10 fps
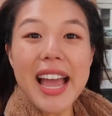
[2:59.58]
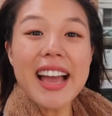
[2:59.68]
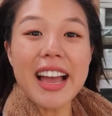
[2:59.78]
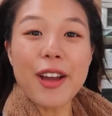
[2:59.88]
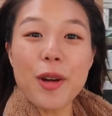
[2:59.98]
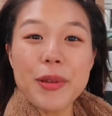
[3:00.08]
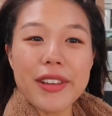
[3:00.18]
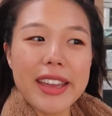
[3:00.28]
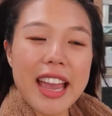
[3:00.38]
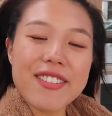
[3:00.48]
yeah, I hope
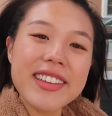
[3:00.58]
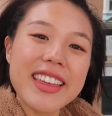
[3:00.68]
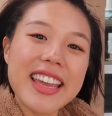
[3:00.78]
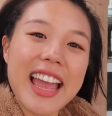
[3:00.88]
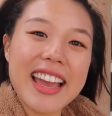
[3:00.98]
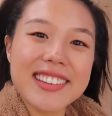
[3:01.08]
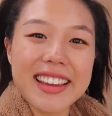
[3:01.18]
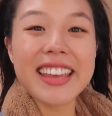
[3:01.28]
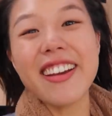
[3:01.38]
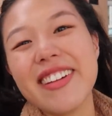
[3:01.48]
you like everything and
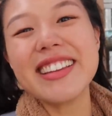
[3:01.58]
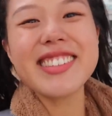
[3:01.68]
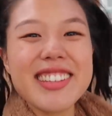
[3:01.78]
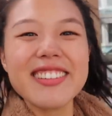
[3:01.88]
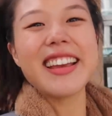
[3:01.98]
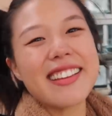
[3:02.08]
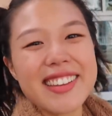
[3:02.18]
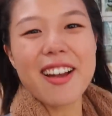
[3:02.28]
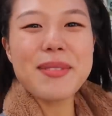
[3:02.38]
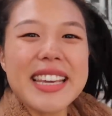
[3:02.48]
I can't wait to see what you guys
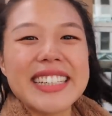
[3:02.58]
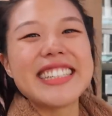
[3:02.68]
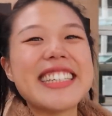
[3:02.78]
got me.